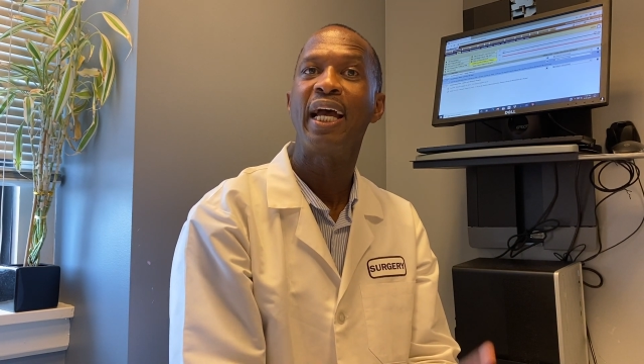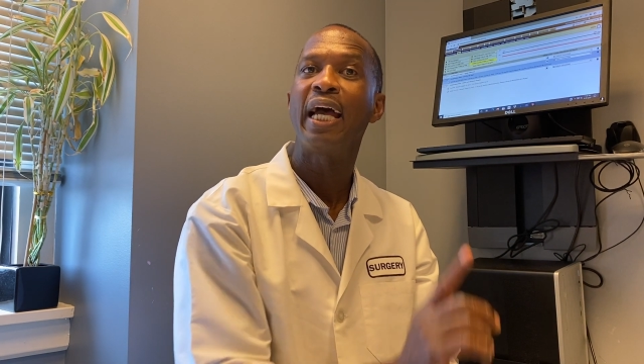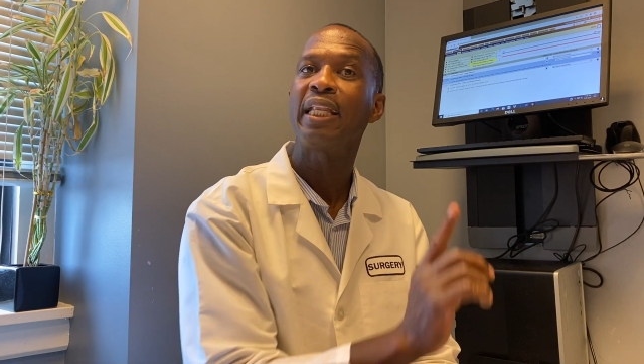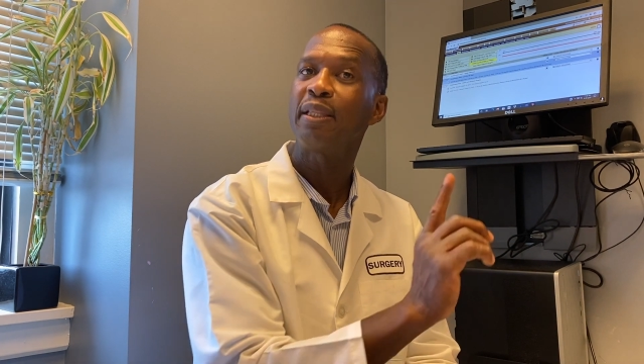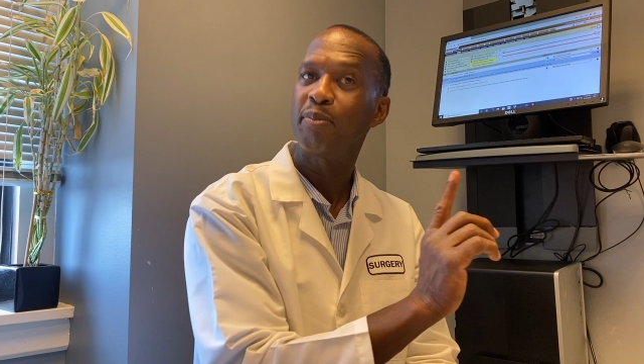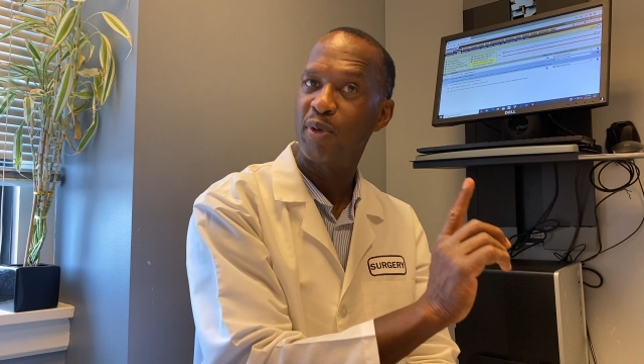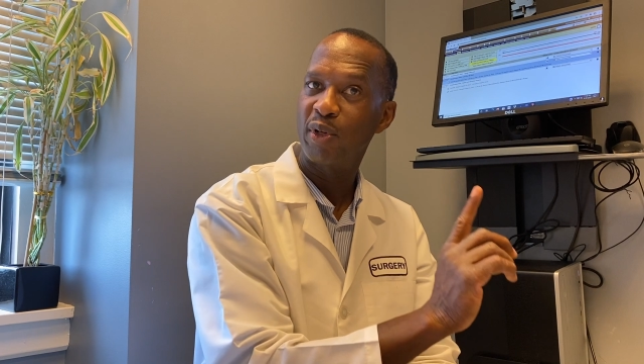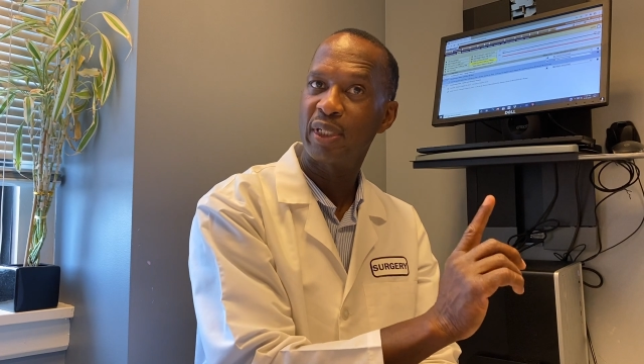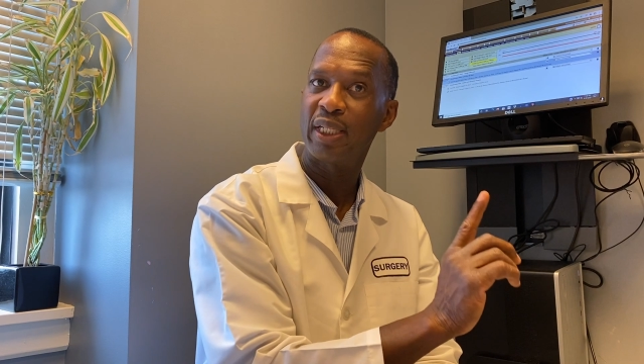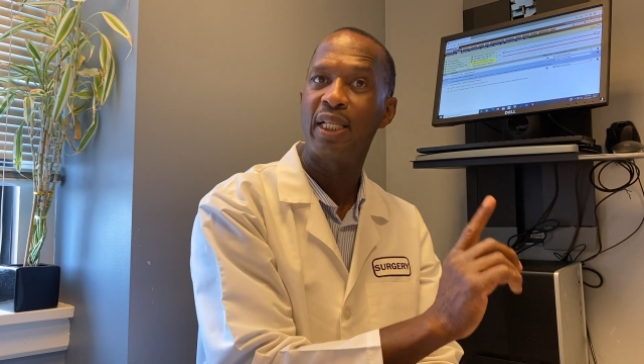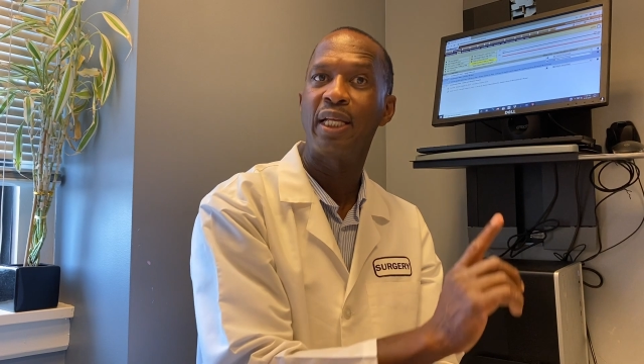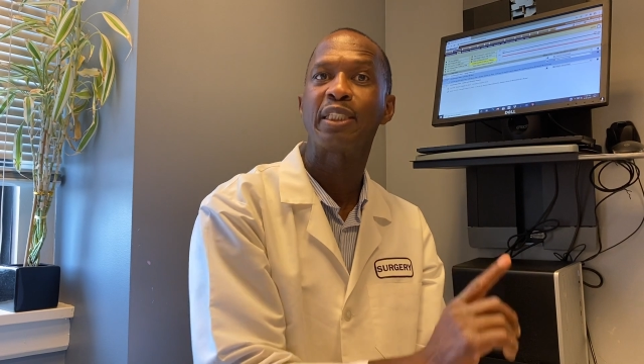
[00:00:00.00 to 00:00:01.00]
at the
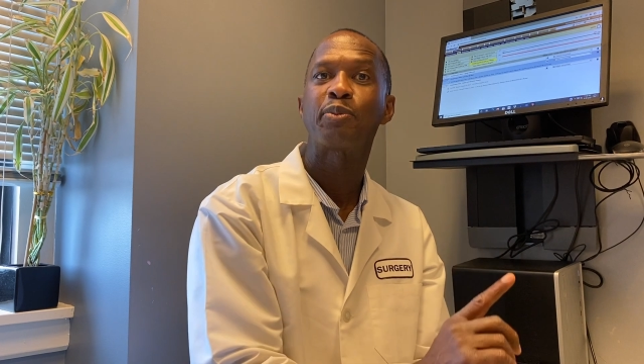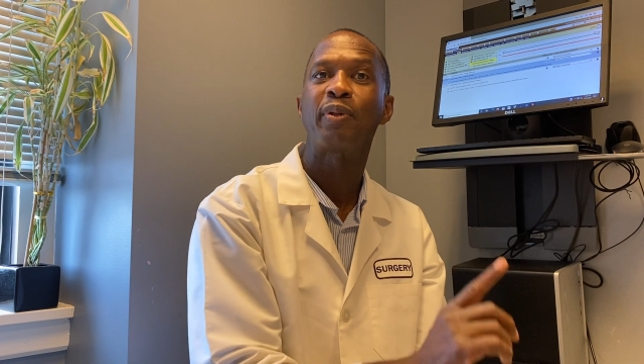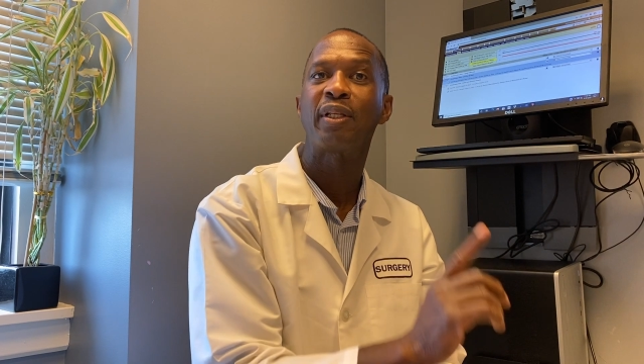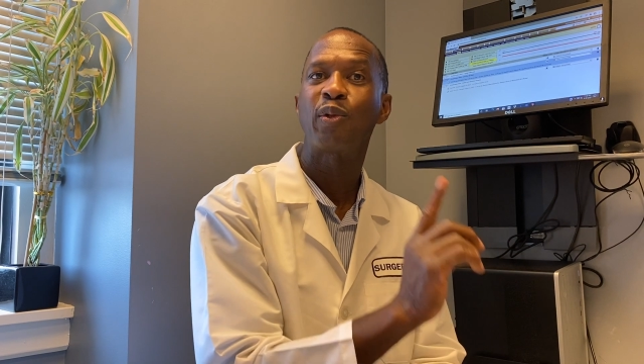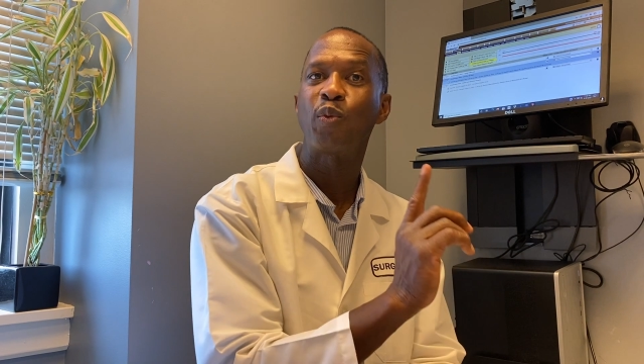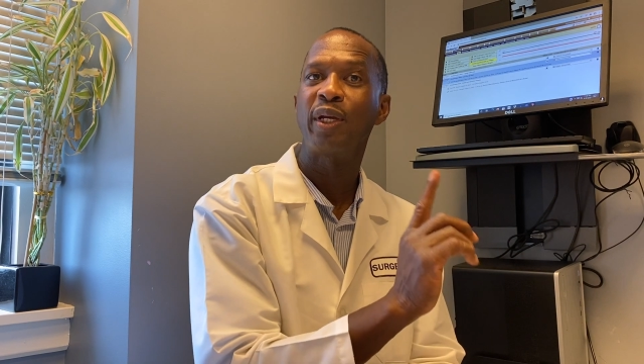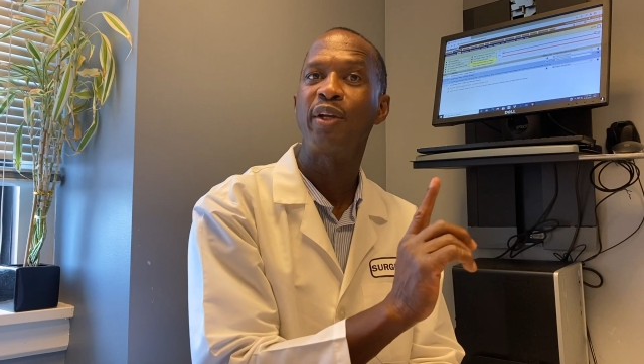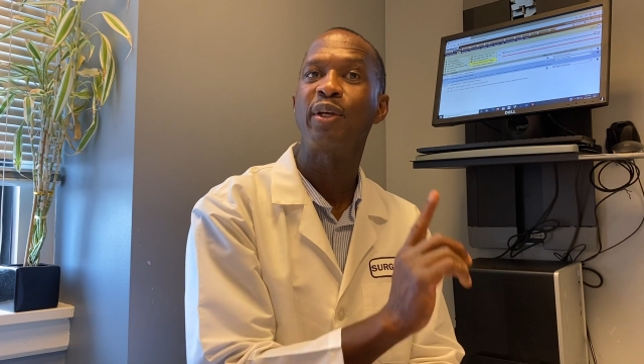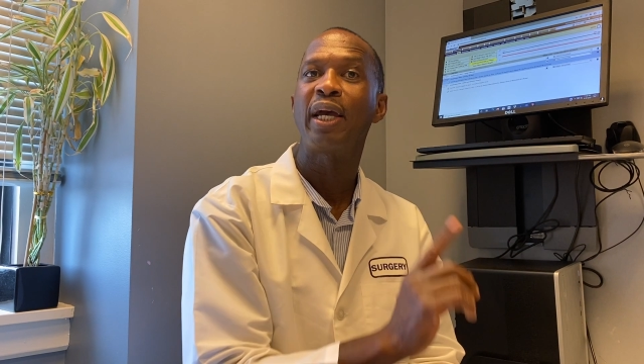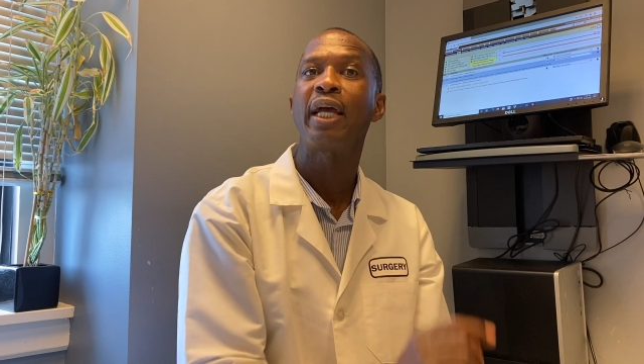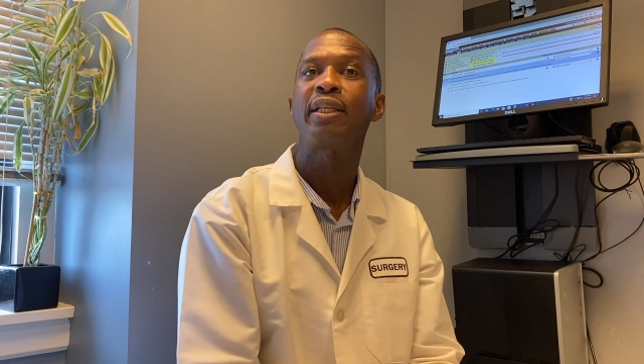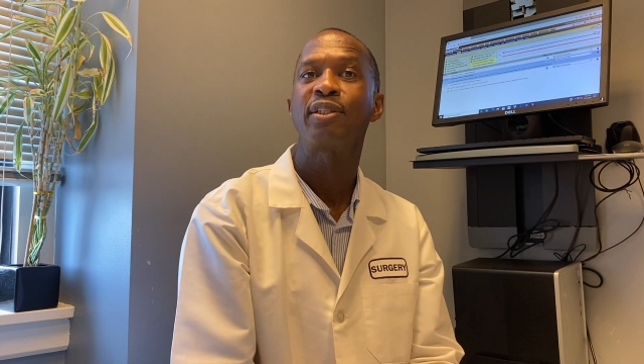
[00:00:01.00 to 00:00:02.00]
Brooklyn Hospital where you
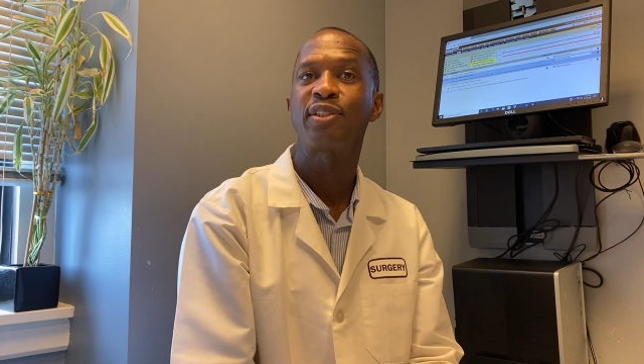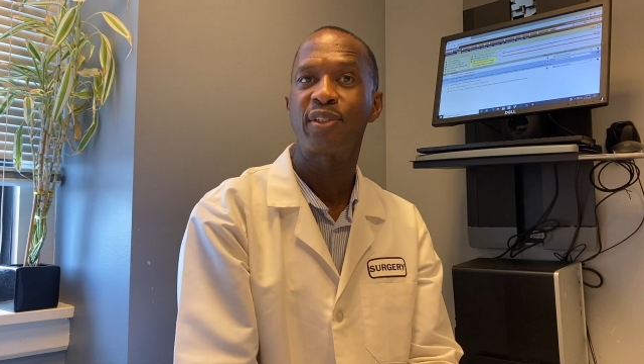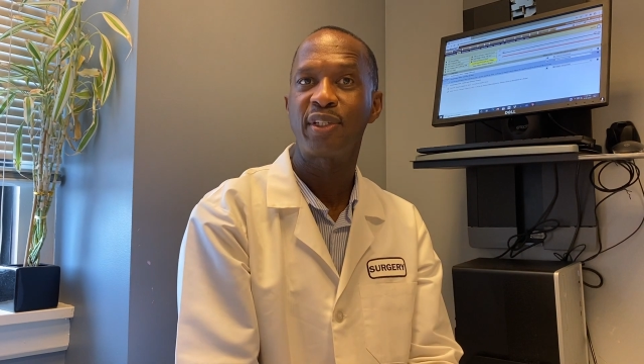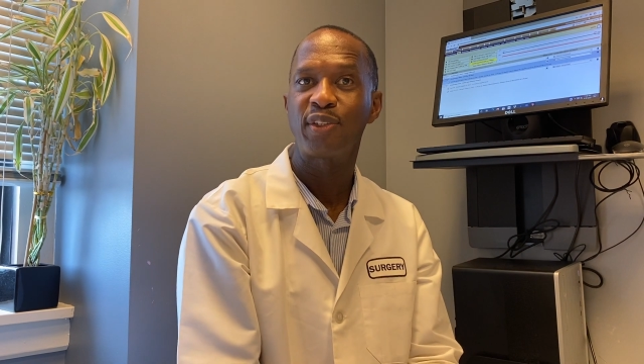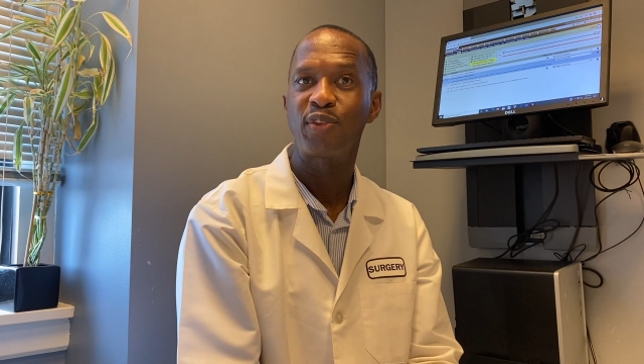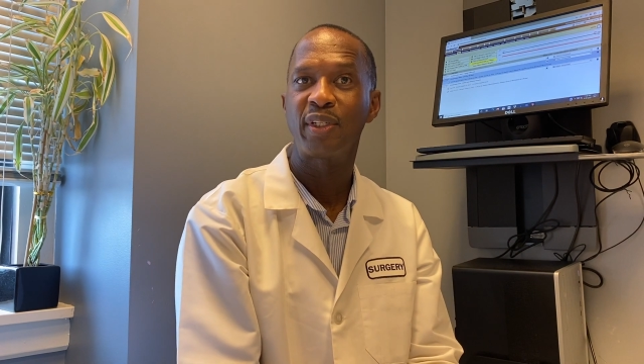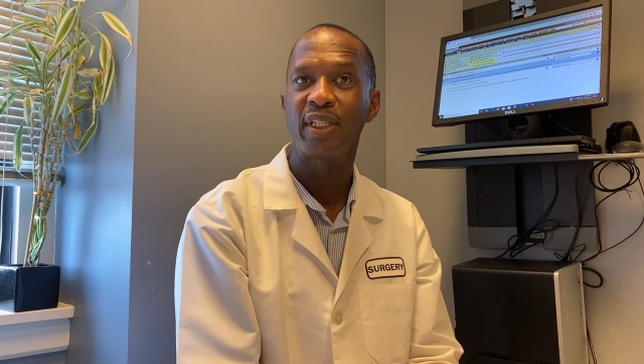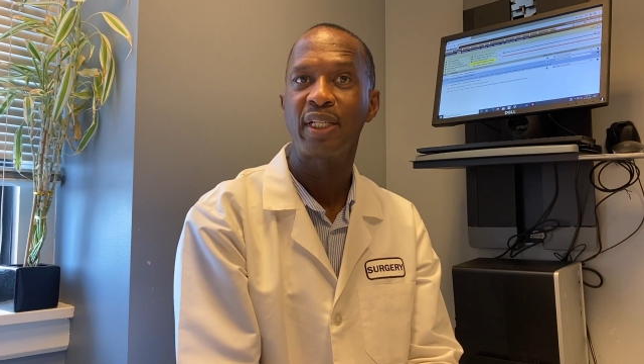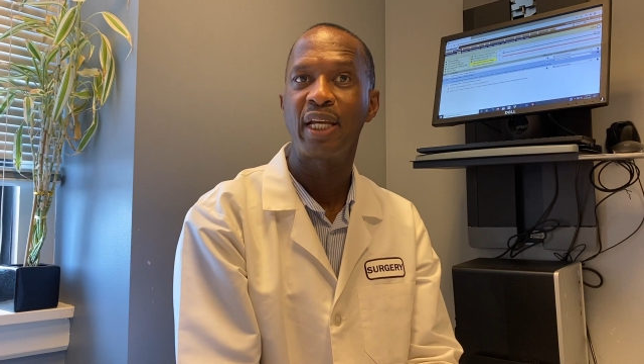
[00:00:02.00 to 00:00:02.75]
had your surgery.